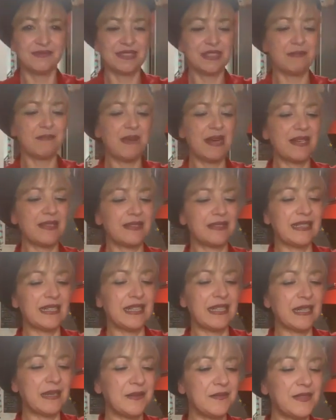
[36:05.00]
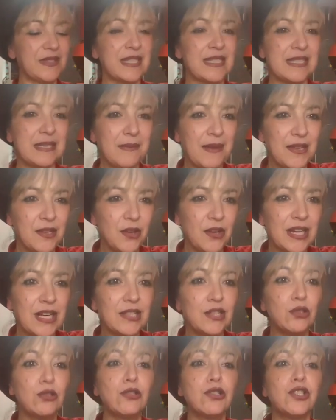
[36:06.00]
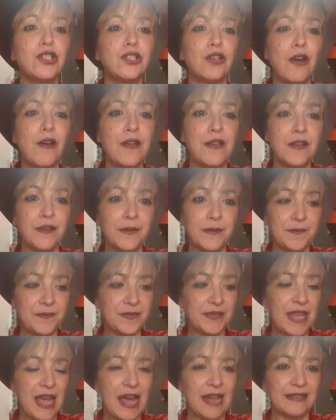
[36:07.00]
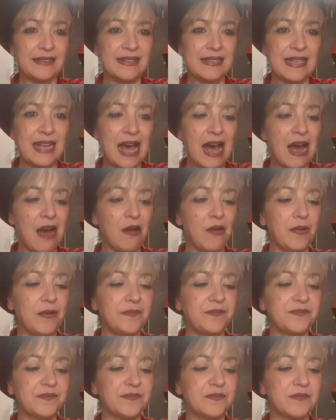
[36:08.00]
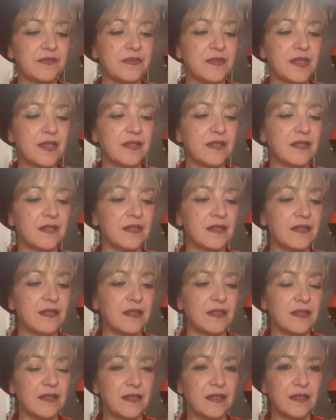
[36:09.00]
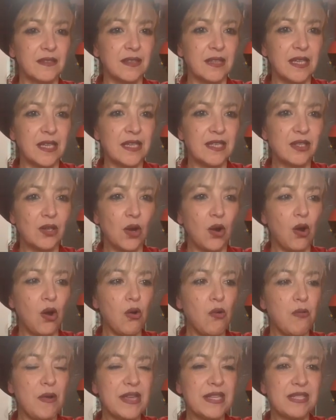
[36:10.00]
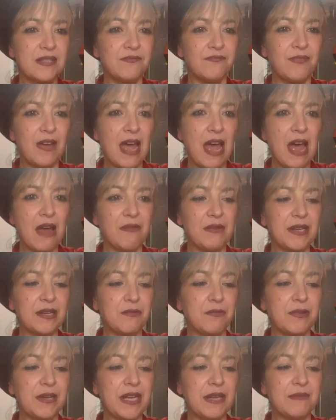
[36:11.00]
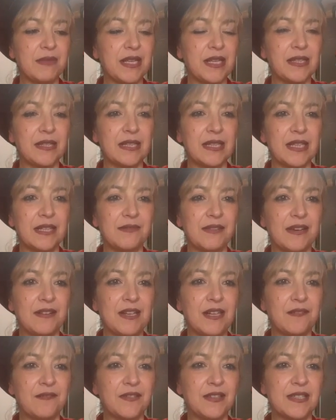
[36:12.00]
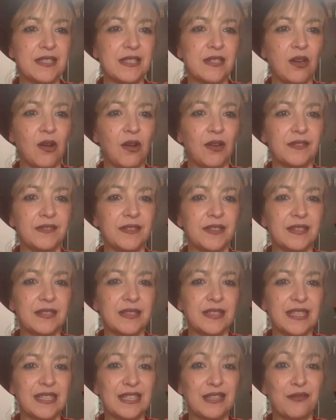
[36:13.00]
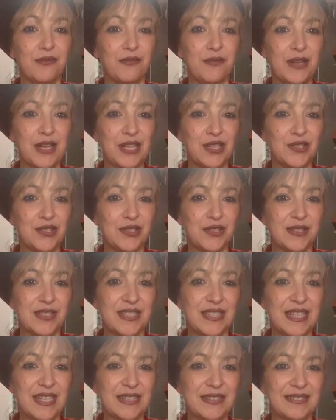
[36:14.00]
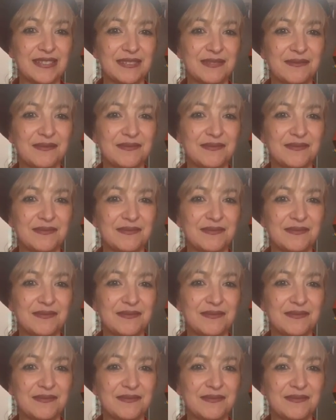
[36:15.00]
the Zabaione to show you that now is always very creamy, even if it's not in the fridge, you see?